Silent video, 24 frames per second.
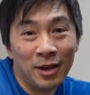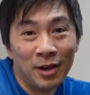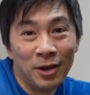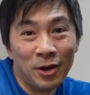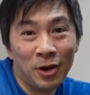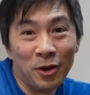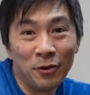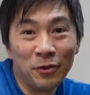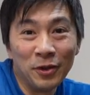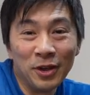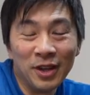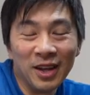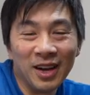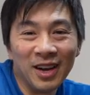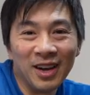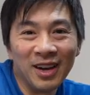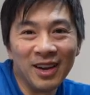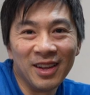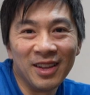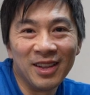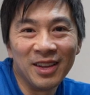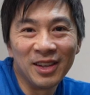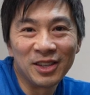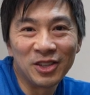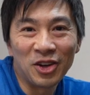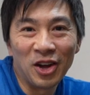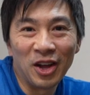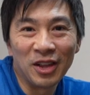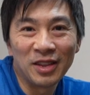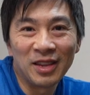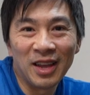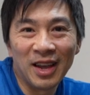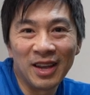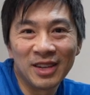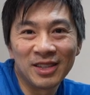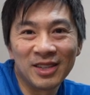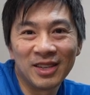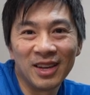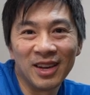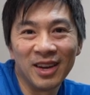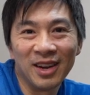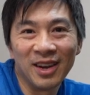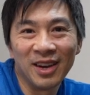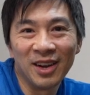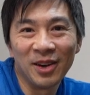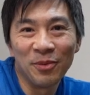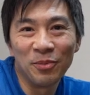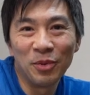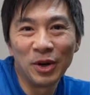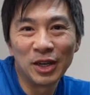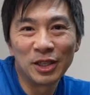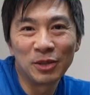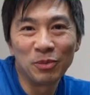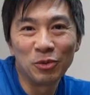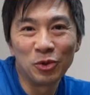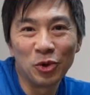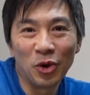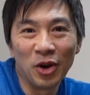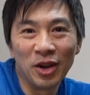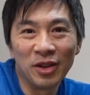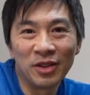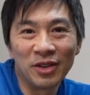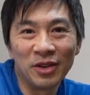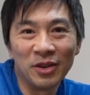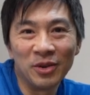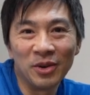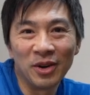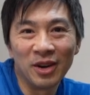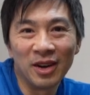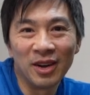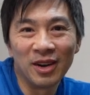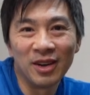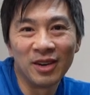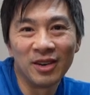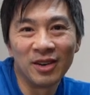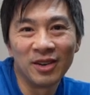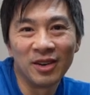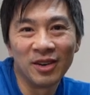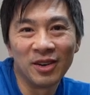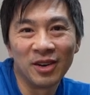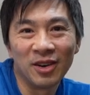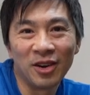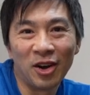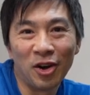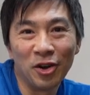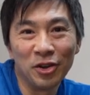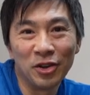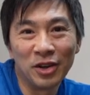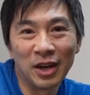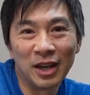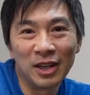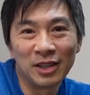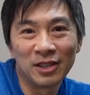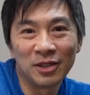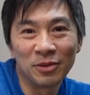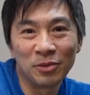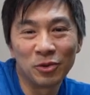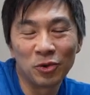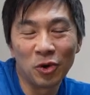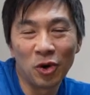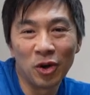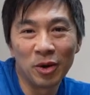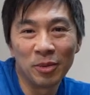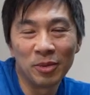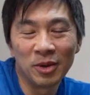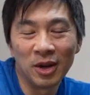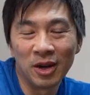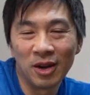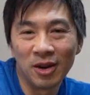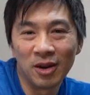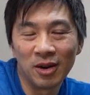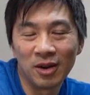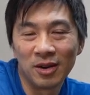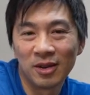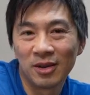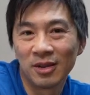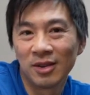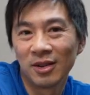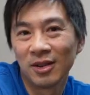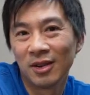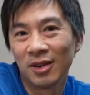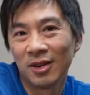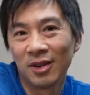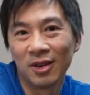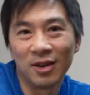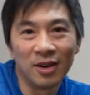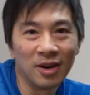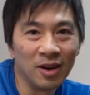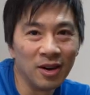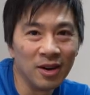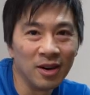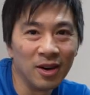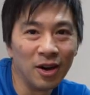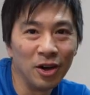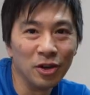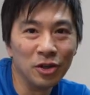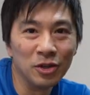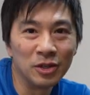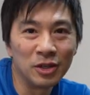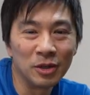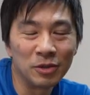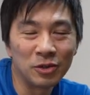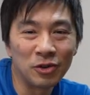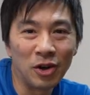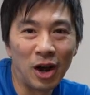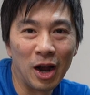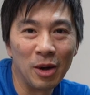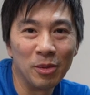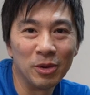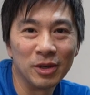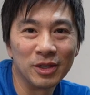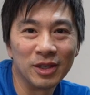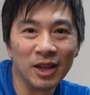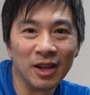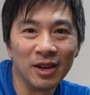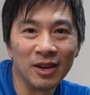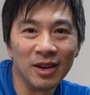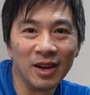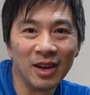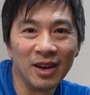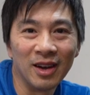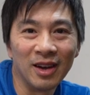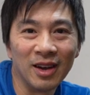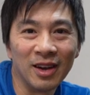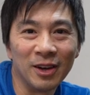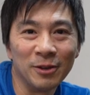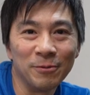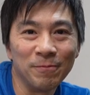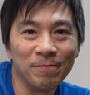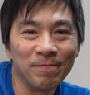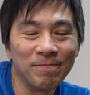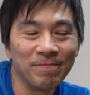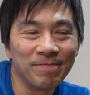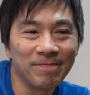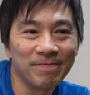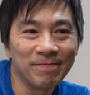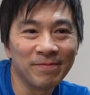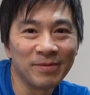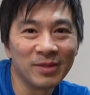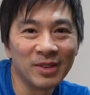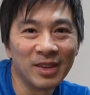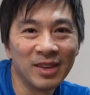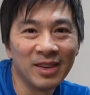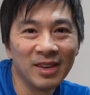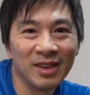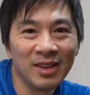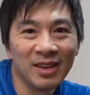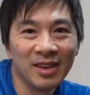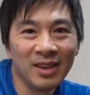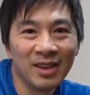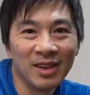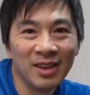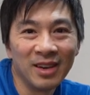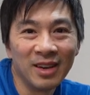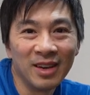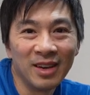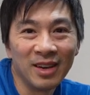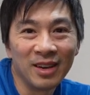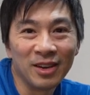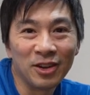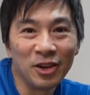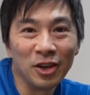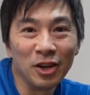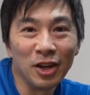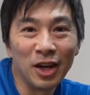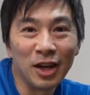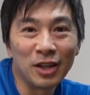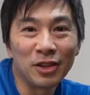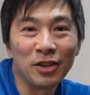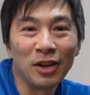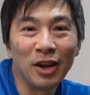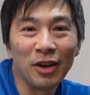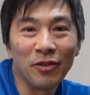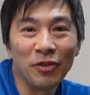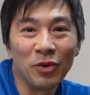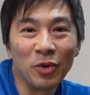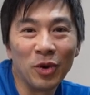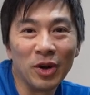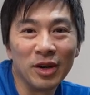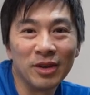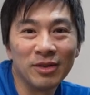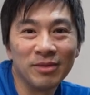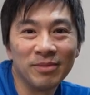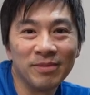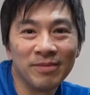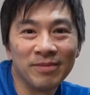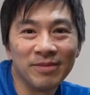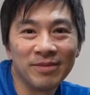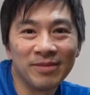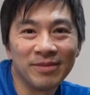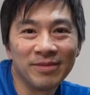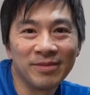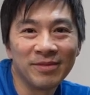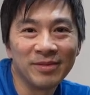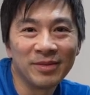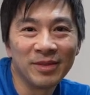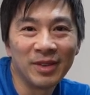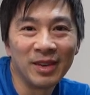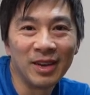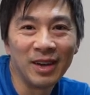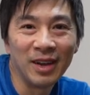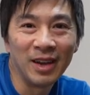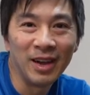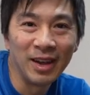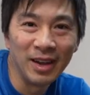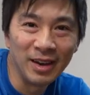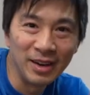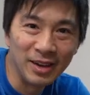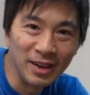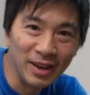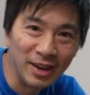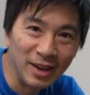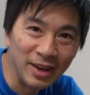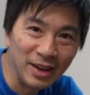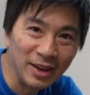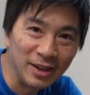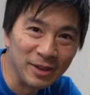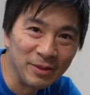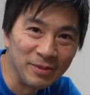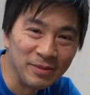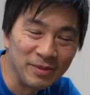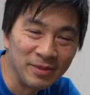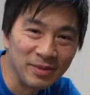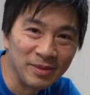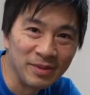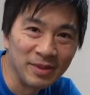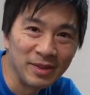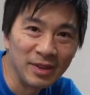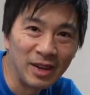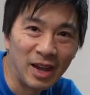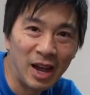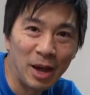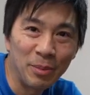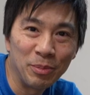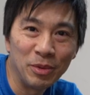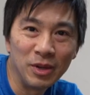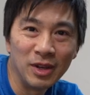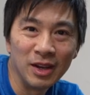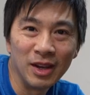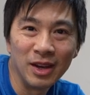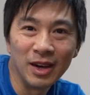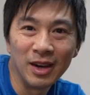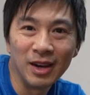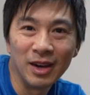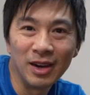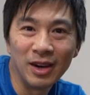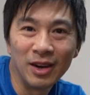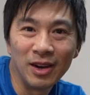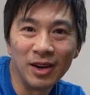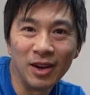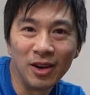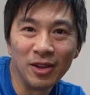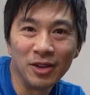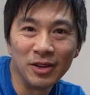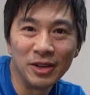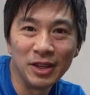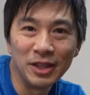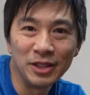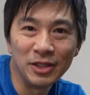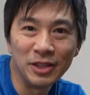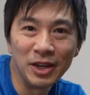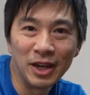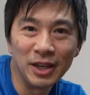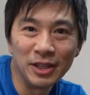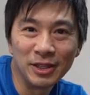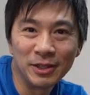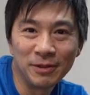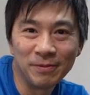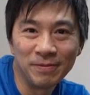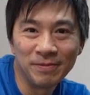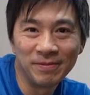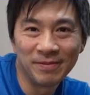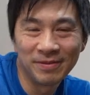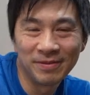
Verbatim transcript: hopefully this contest brings some joy to all you guys subscribers, and good luck to everyone, and happy holidays, you guys.